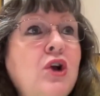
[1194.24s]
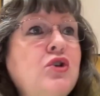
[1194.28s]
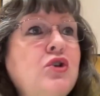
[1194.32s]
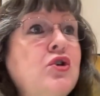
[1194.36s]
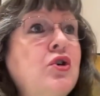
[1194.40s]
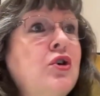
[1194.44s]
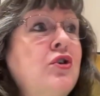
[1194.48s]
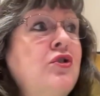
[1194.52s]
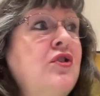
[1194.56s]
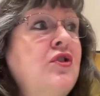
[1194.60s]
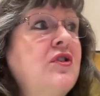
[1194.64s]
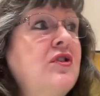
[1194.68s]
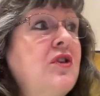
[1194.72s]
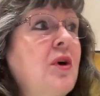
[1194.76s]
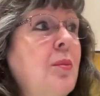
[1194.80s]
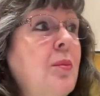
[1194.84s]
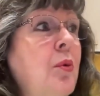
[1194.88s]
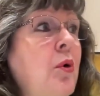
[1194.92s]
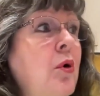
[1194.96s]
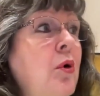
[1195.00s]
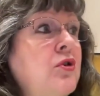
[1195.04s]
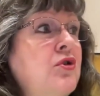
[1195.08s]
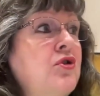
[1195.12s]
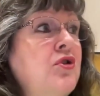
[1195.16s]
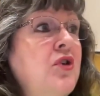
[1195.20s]
Churches are
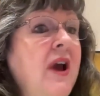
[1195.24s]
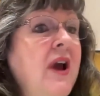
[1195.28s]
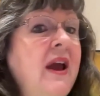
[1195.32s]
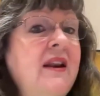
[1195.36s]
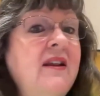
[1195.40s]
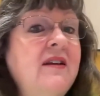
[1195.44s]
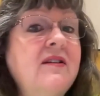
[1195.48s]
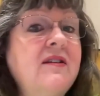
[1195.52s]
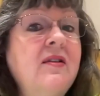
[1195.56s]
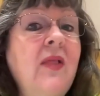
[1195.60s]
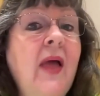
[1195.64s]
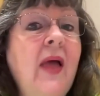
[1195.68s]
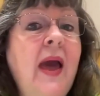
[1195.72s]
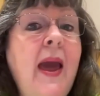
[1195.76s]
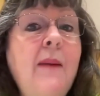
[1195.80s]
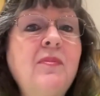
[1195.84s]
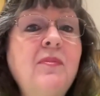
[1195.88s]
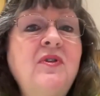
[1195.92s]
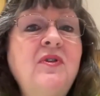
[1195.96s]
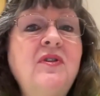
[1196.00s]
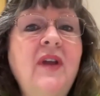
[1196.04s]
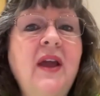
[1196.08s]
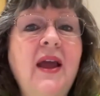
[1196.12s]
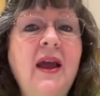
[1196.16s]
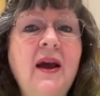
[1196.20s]
portrayed as
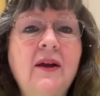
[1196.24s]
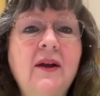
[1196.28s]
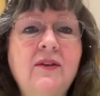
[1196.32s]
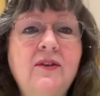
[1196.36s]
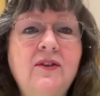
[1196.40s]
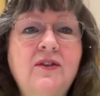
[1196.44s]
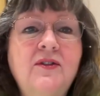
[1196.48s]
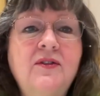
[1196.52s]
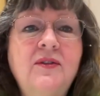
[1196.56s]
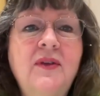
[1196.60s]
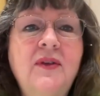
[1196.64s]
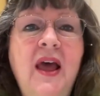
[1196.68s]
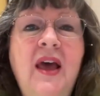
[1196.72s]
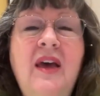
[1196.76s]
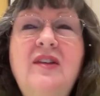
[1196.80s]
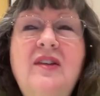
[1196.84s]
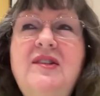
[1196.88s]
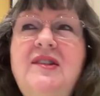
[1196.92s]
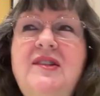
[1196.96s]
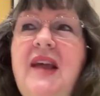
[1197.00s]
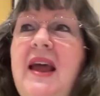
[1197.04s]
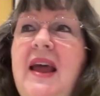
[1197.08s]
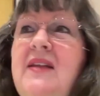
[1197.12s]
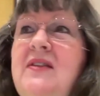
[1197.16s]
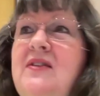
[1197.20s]
lampstands.
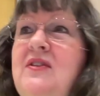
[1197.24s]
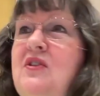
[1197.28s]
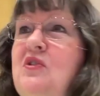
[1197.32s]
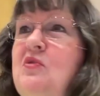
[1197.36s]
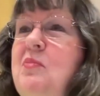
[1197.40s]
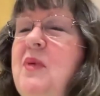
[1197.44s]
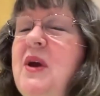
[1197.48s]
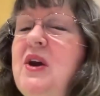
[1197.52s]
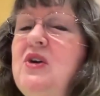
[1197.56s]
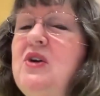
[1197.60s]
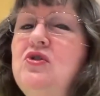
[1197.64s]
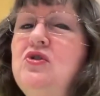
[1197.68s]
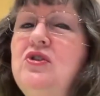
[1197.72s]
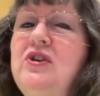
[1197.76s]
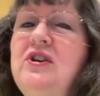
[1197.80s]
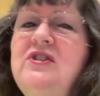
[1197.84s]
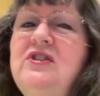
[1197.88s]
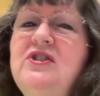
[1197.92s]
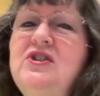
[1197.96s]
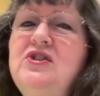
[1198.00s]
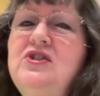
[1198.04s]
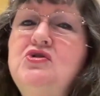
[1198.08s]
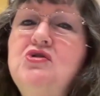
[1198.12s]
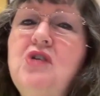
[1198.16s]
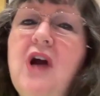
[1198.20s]
Satan is pictured
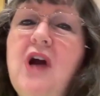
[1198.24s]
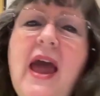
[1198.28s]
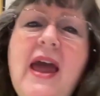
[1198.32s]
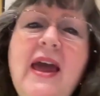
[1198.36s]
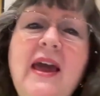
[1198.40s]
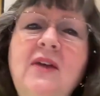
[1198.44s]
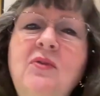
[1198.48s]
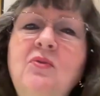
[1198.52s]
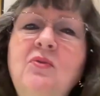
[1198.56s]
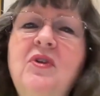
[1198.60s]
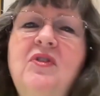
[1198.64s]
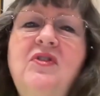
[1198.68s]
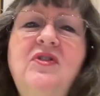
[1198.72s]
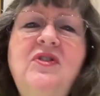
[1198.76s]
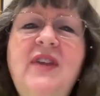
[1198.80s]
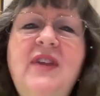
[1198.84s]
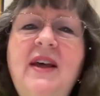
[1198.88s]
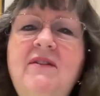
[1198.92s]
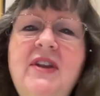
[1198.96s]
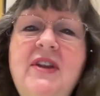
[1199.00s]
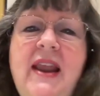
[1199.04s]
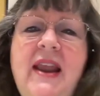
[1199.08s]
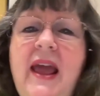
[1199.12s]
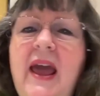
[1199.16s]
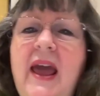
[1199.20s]
as a dragon with
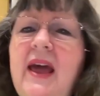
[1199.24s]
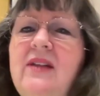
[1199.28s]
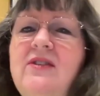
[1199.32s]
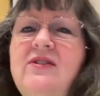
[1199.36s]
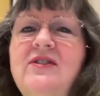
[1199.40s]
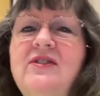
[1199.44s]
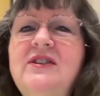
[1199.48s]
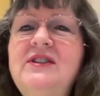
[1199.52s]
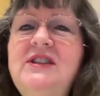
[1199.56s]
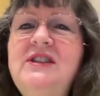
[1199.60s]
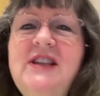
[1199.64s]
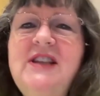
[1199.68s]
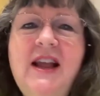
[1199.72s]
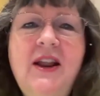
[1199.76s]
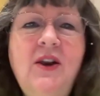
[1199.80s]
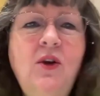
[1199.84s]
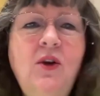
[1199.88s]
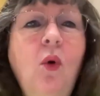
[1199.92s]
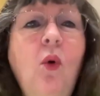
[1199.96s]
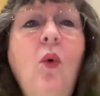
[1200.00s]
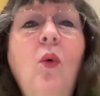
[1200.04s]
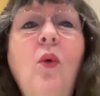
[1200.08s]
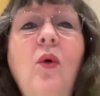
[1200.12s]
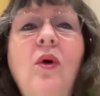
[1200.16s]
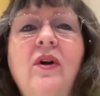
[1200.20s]
seven heads and
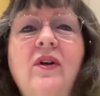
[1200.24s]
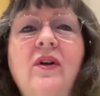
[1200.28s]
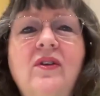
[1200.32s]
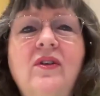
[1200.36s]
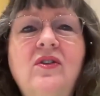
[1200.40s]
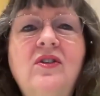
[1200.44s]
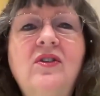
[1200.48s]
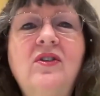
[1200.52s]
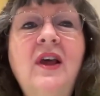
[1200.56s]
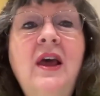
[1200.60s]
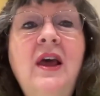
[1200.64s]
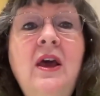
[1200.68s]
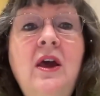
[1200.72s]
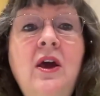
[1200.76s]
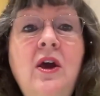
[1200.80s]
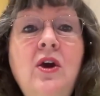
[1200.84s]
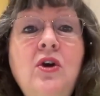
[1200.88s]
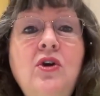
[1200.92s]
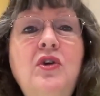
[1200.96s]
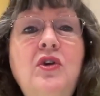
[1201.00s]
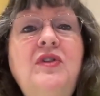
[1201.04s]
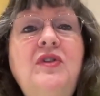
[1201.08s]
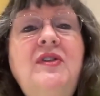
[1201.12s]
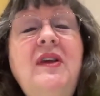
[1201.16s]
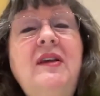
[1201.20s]
10 horns.
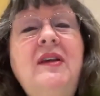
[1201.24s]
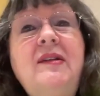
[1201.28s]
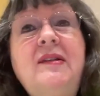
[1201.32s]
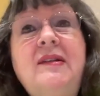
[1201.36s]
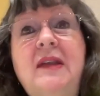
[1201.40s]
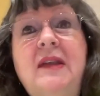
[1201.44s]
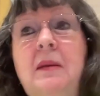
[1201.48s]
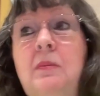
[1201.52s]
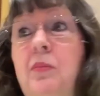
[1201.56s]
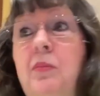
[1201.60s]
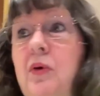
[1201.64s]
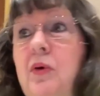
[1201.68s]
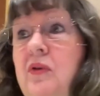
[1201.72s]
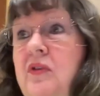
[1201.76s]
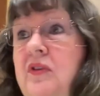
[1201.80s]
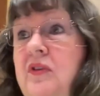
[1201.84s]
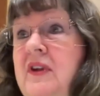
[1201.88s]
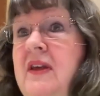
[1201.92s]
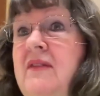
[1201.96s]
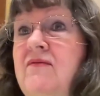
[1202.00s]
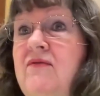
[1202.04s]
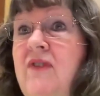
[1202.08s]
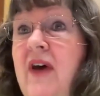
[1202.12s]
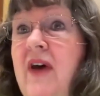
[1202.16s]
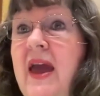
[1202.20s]
You see, symbols
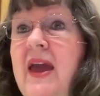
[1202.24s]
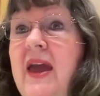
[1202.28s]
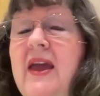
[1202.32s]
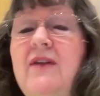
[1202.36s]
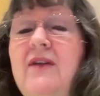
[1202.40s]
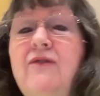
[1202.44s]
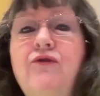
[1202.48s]
convey